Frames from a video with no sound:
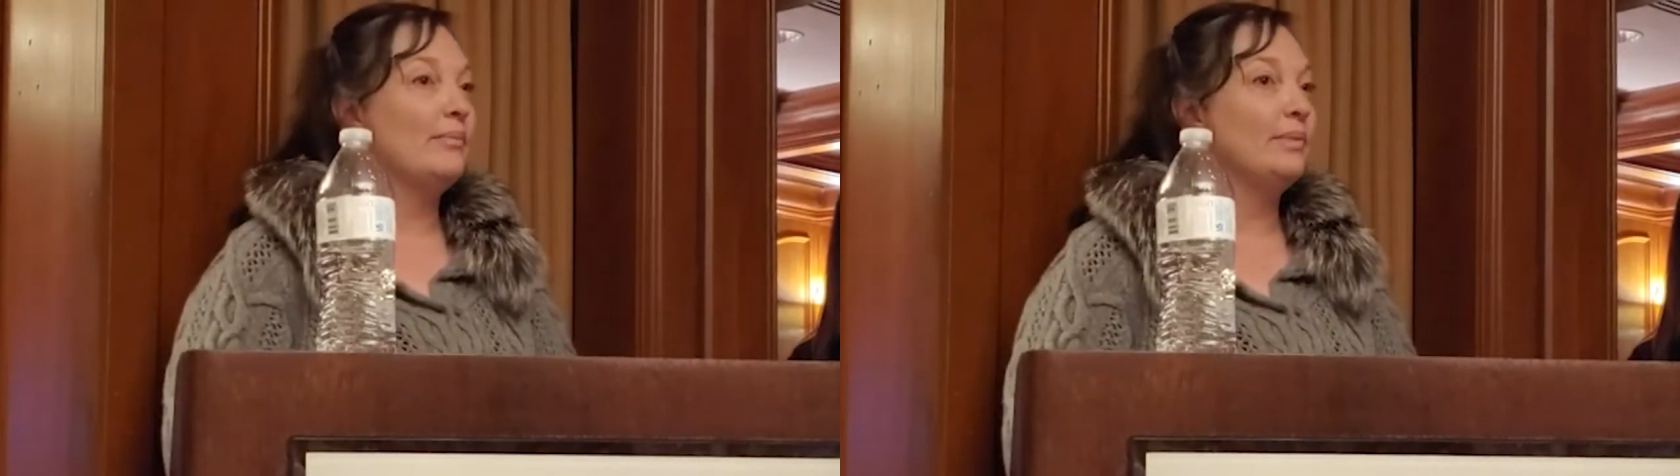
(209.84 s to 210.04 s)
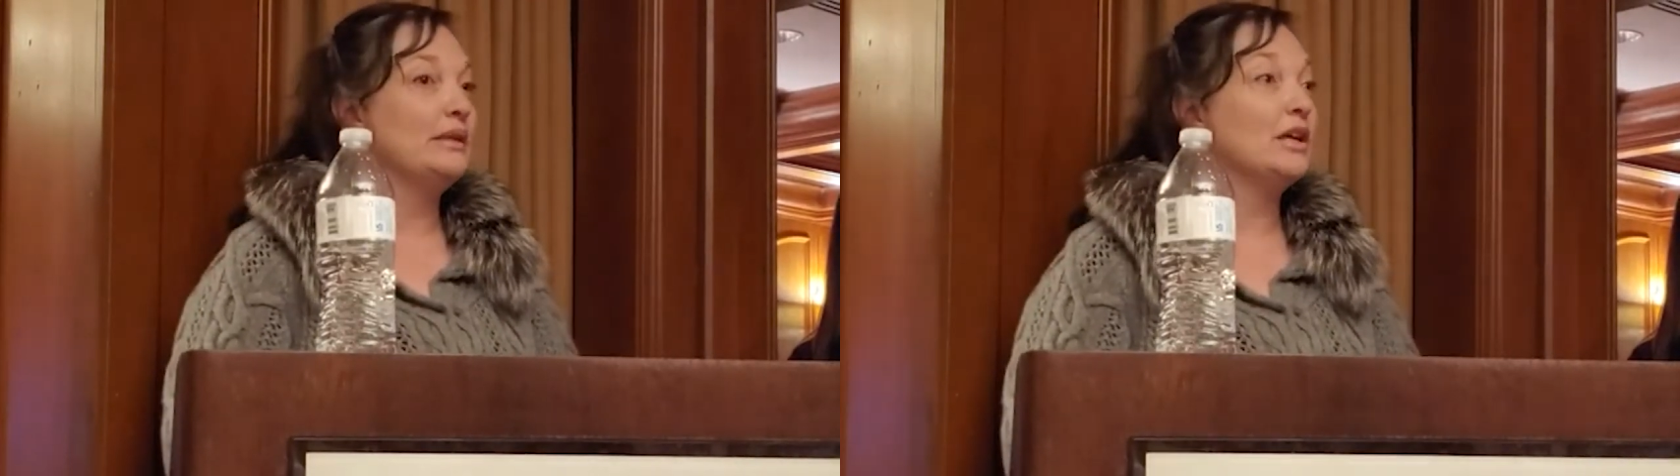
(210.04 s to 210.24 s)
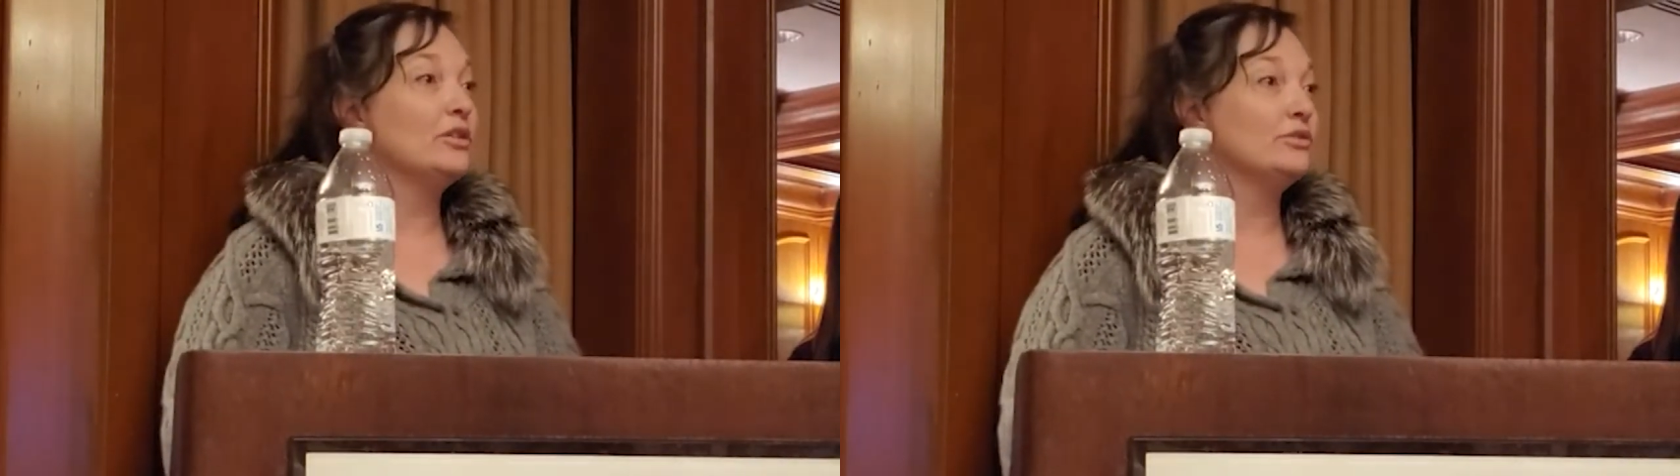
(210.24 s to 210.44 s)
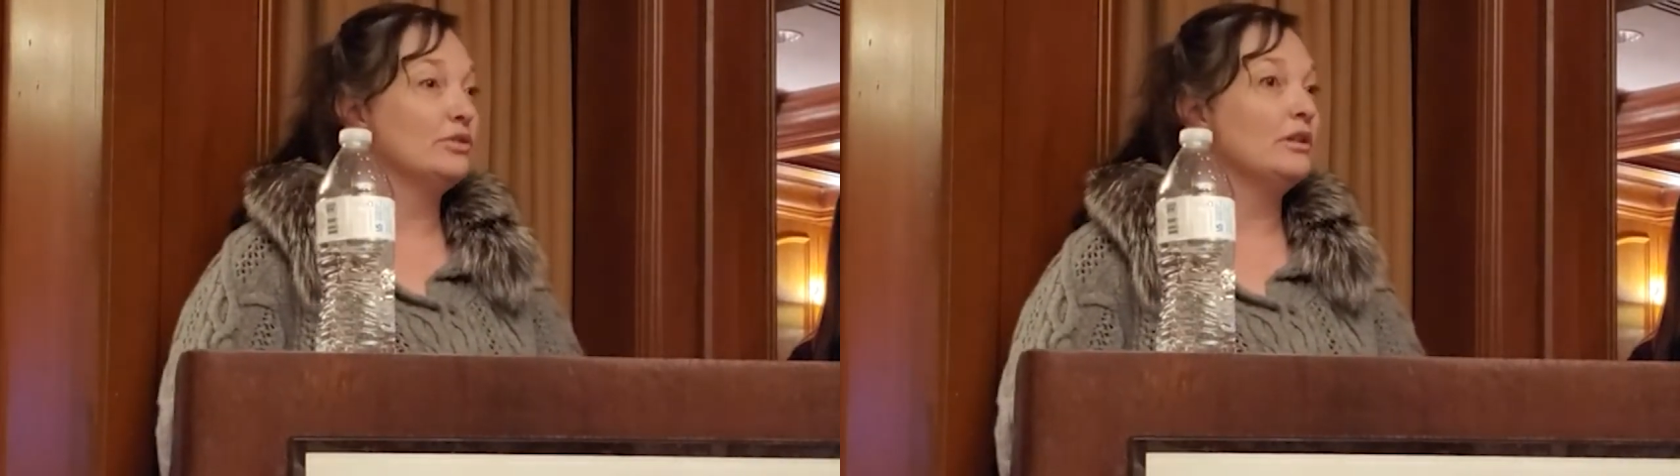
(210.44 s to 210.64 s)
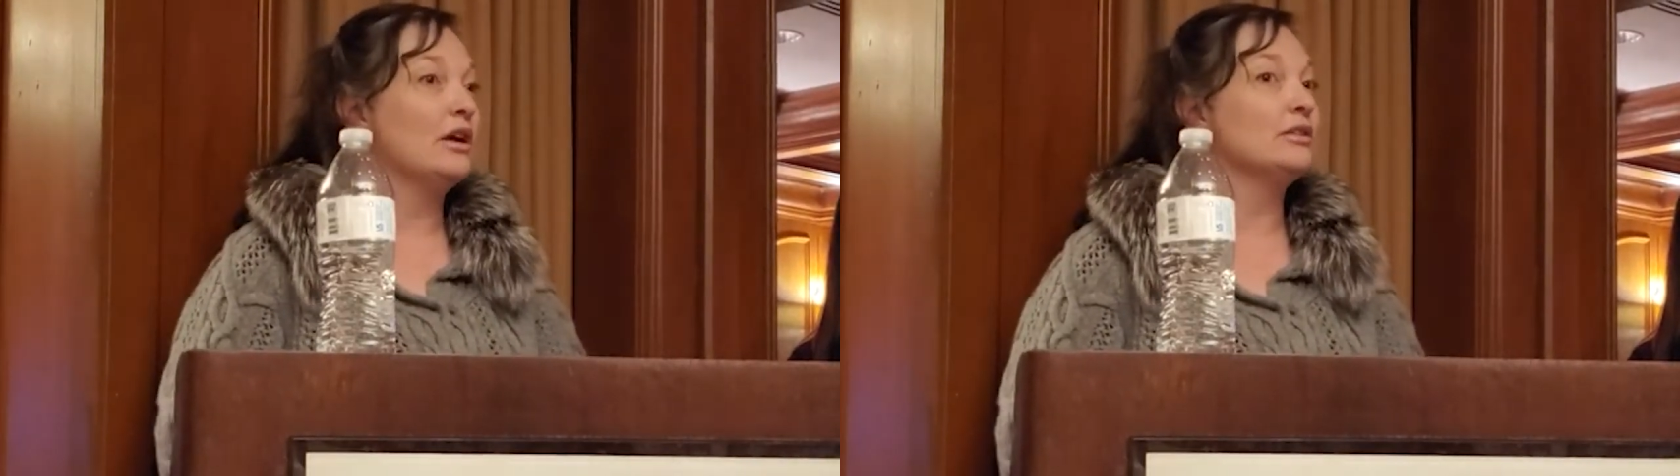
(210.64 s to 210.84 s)

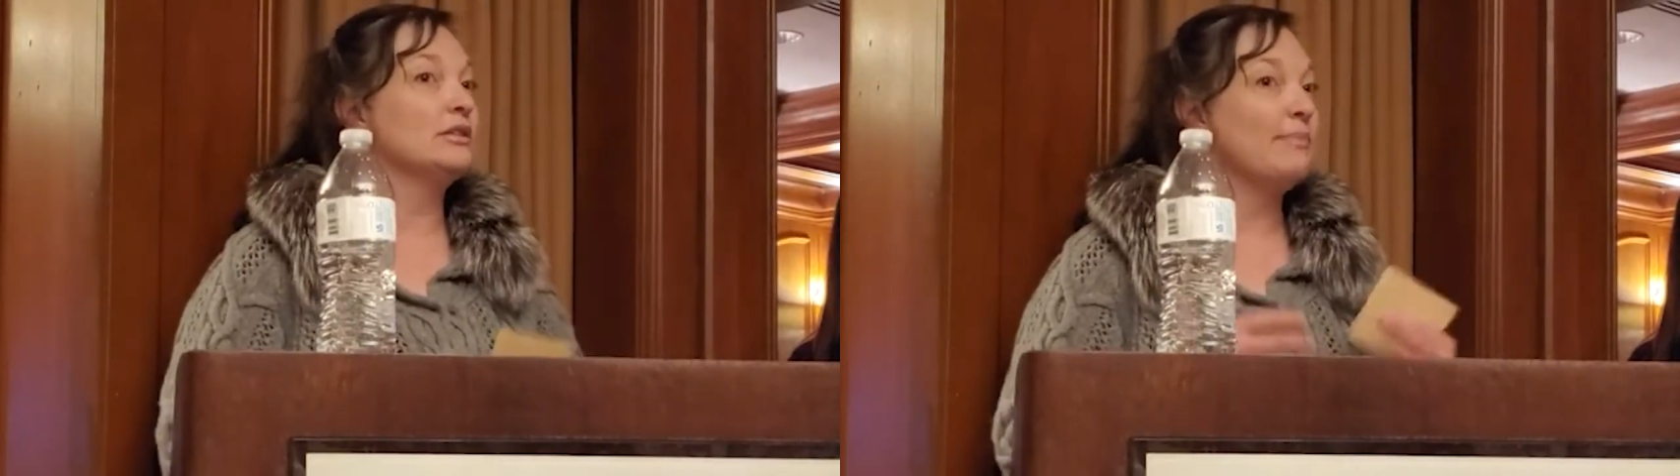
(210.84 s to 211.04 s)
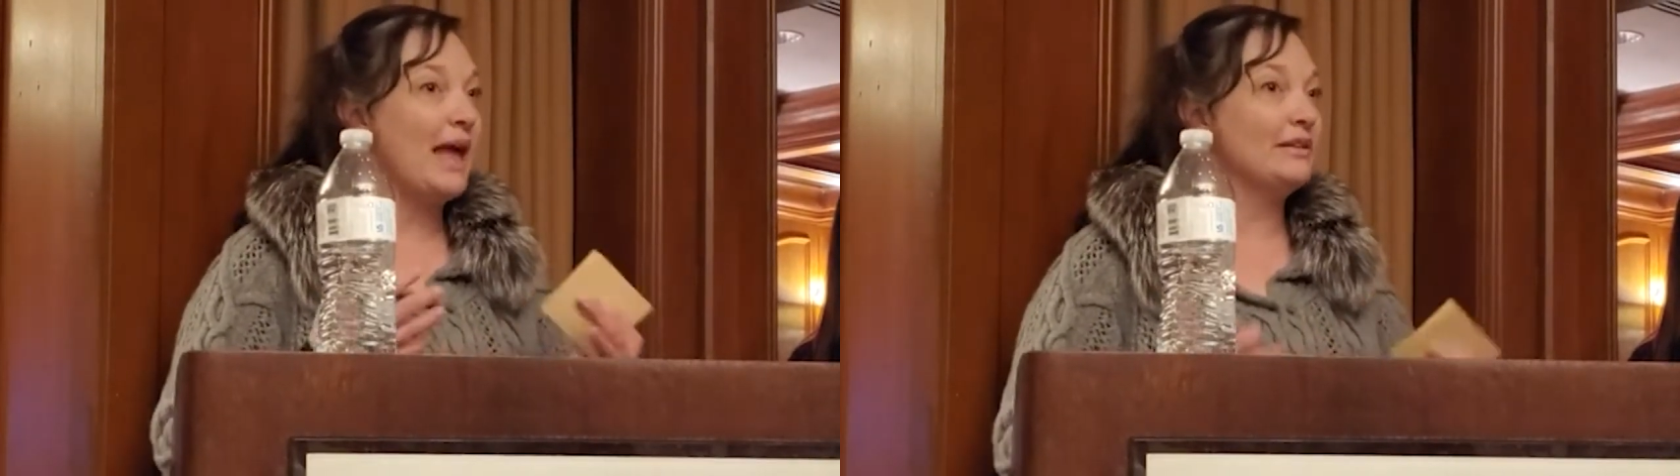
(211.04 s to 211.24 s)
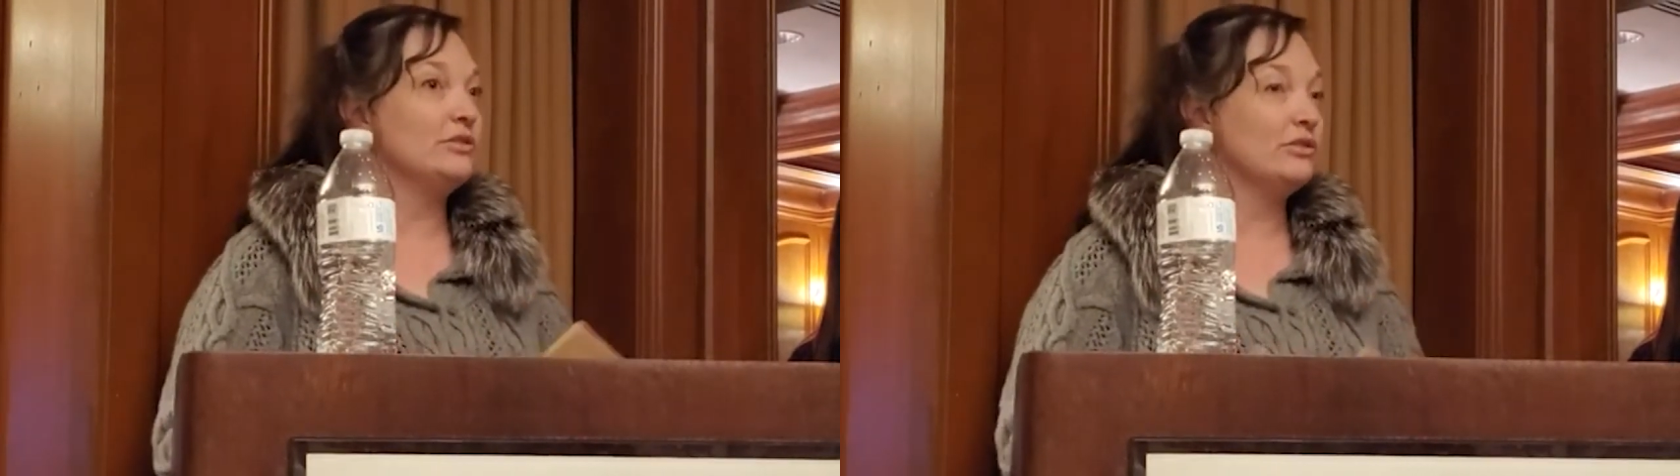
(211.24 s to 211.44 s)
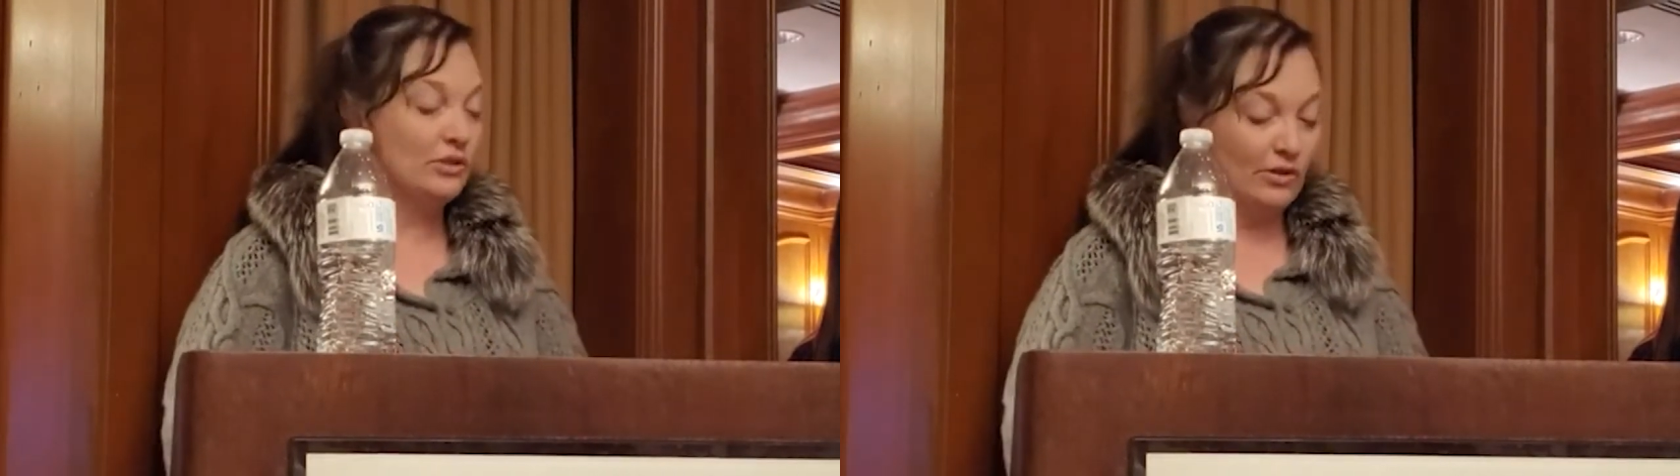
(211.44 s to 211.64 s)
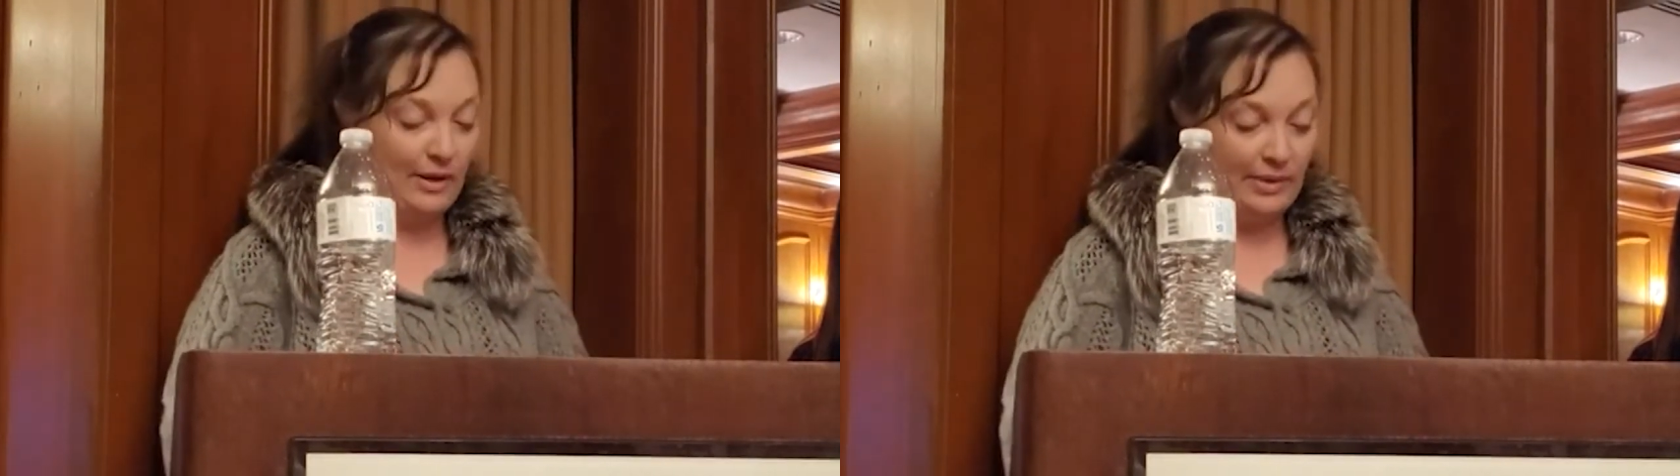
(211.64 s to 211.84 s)
industrial arts master's degree,